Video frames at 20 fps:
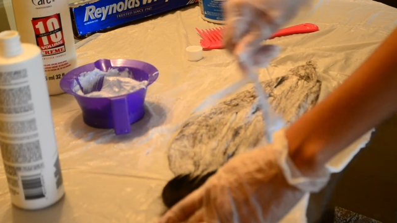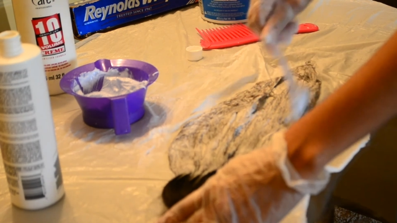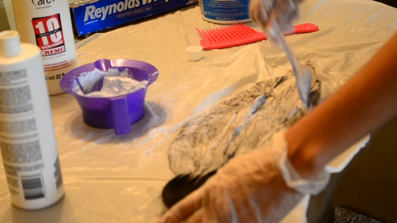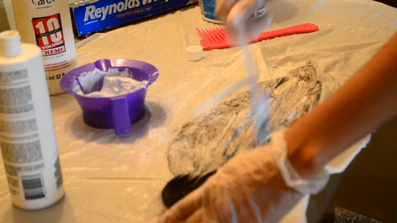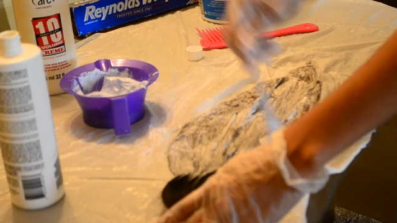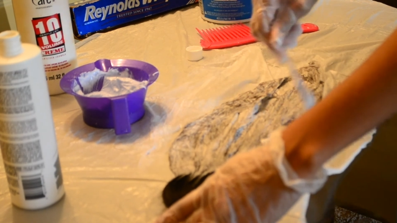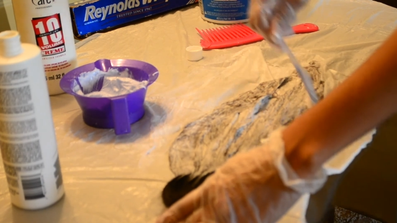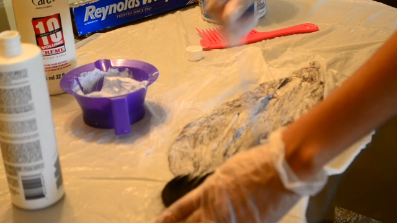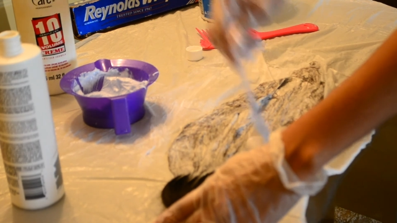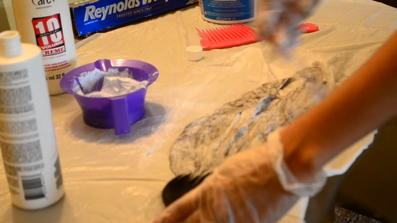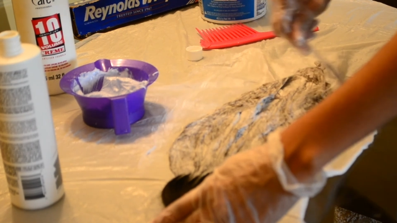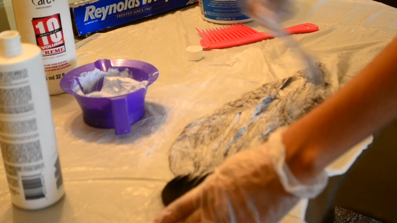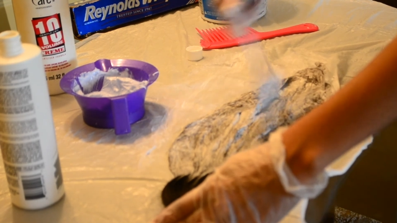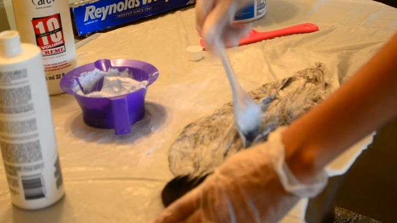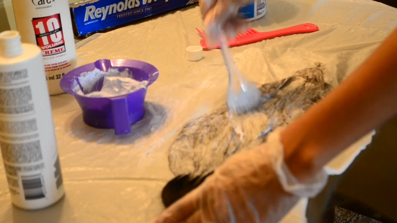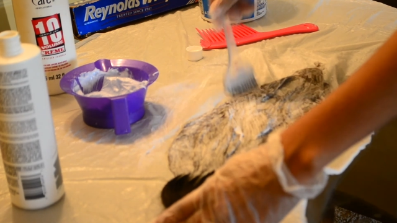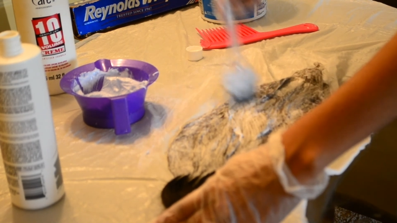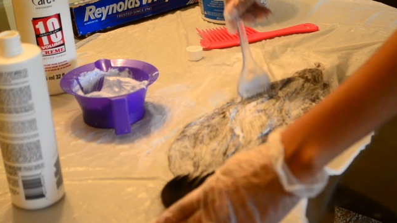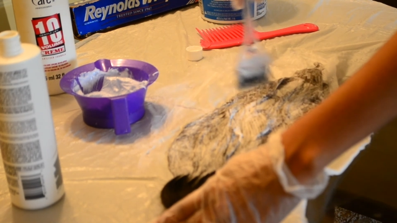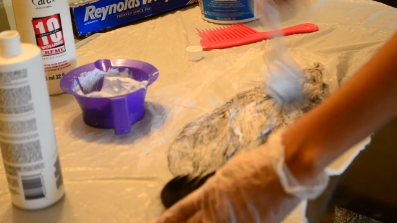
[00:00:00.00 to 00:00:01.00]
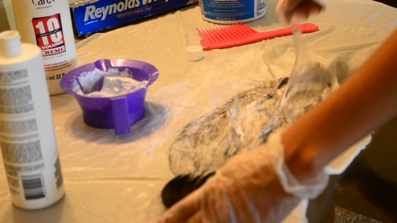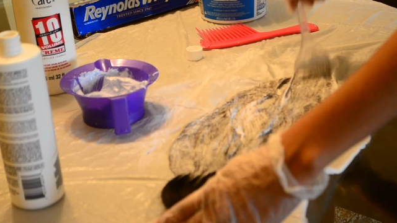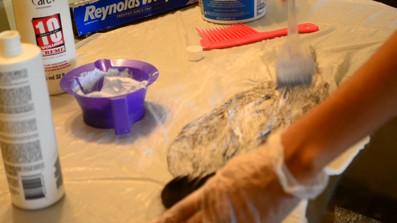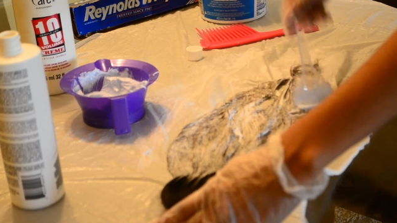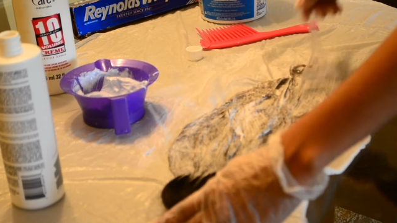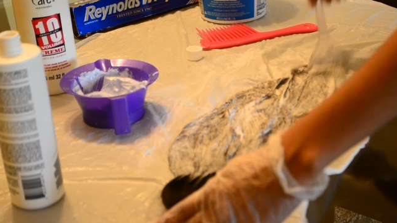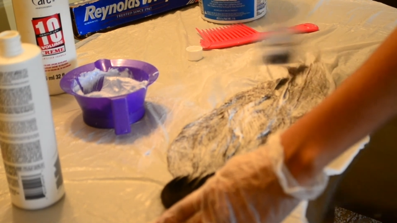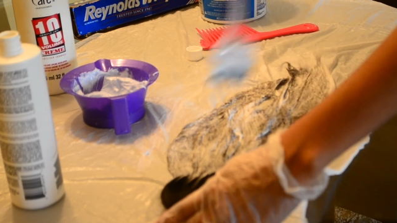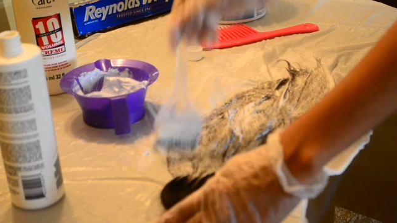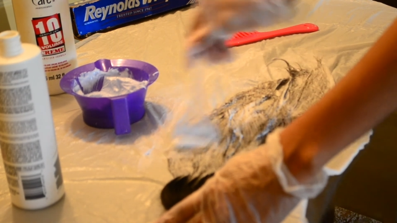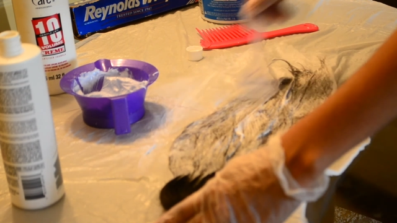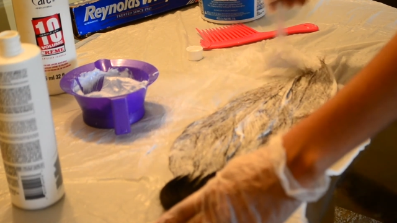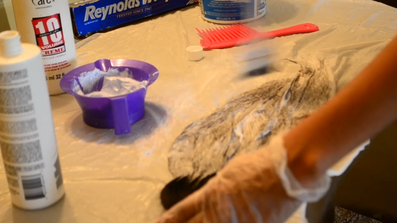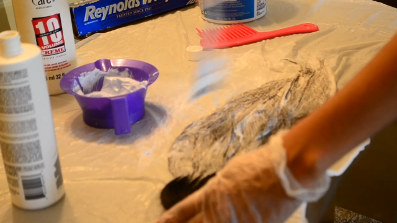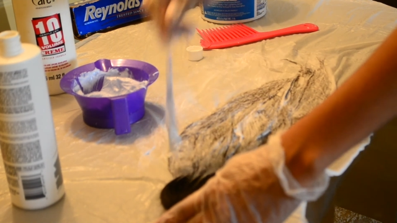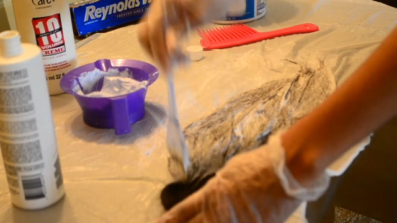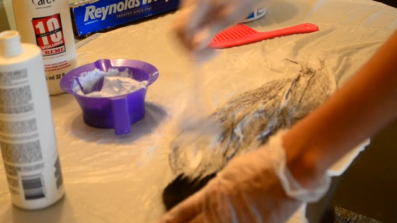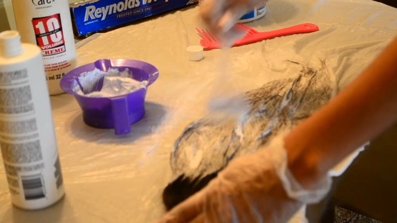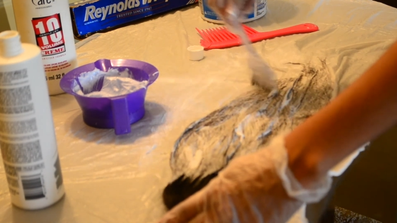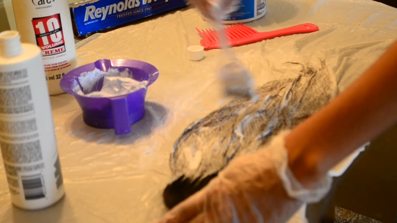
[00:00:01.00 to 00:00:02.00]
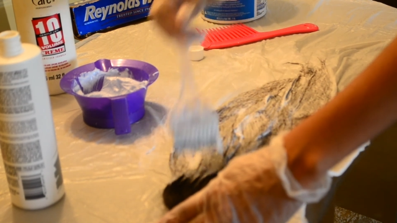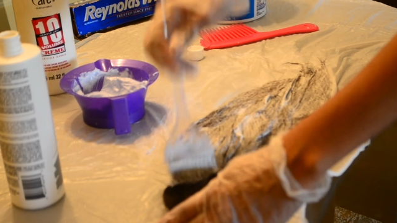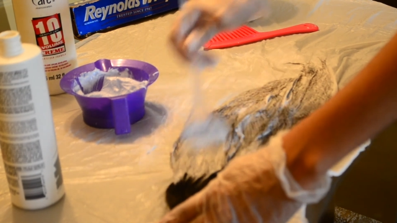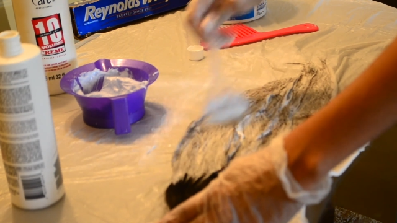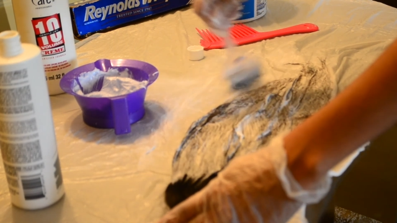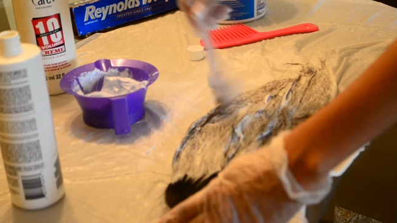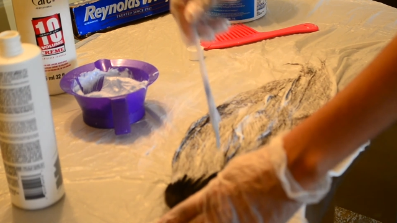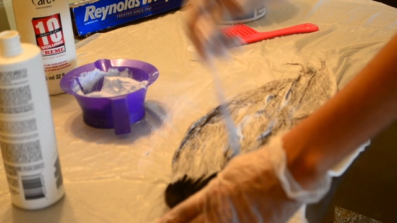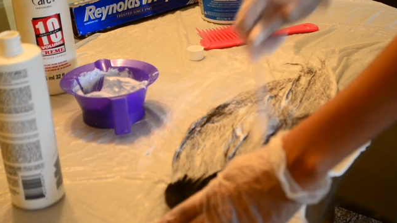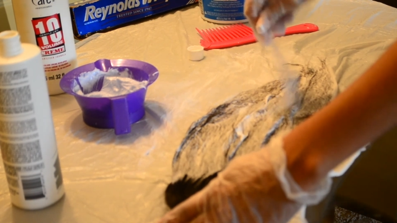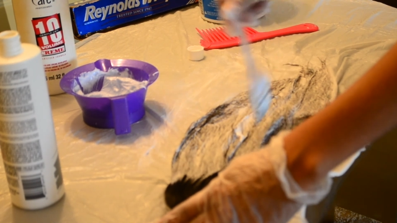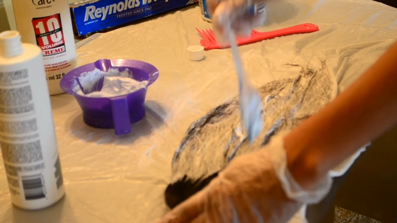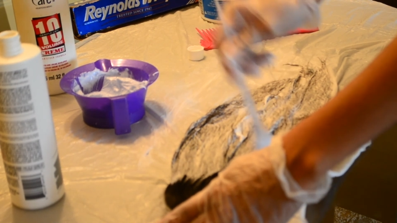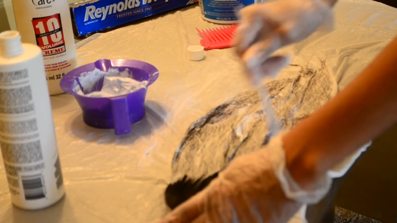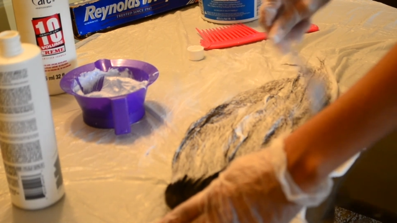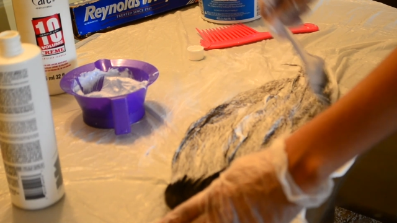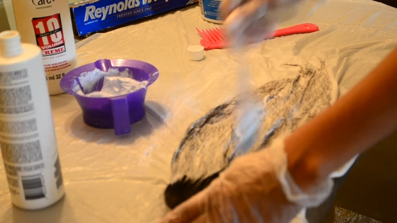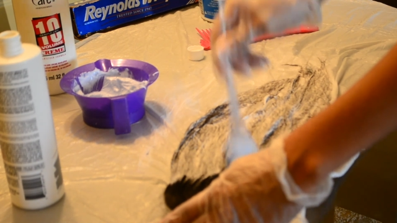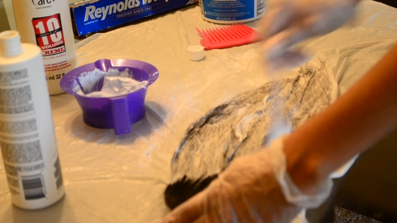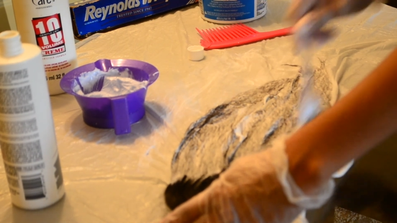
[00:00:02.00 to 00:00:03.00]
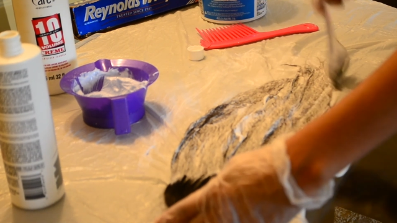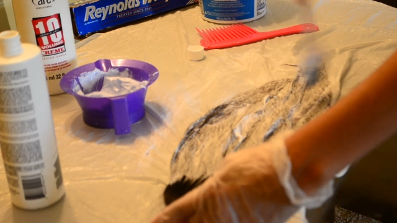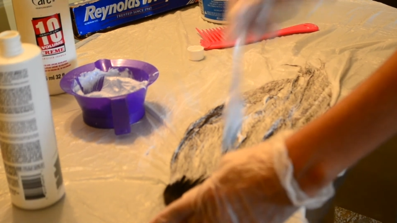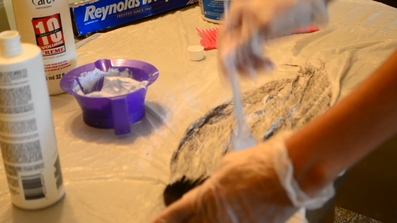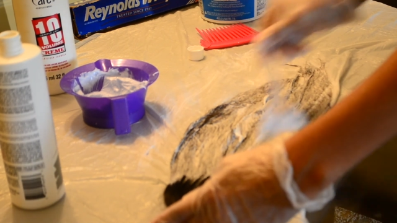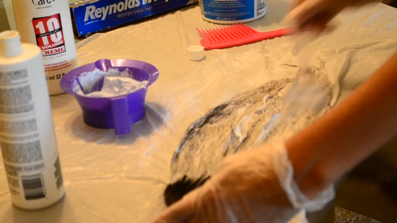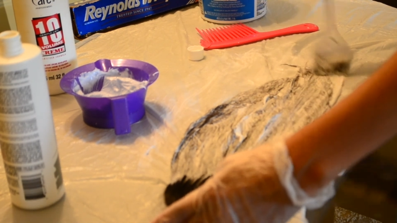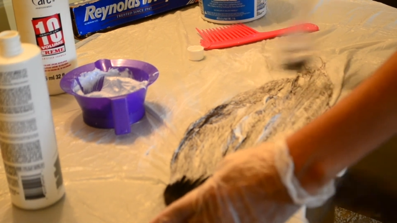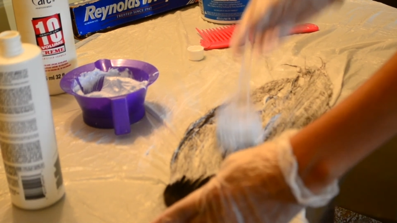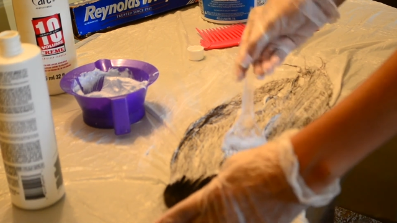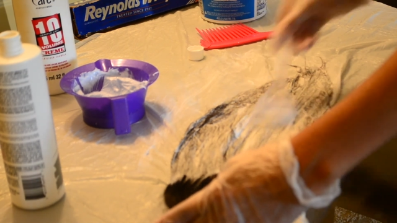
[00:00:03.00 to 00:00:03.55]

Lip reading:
Nobody's mouth can be seen.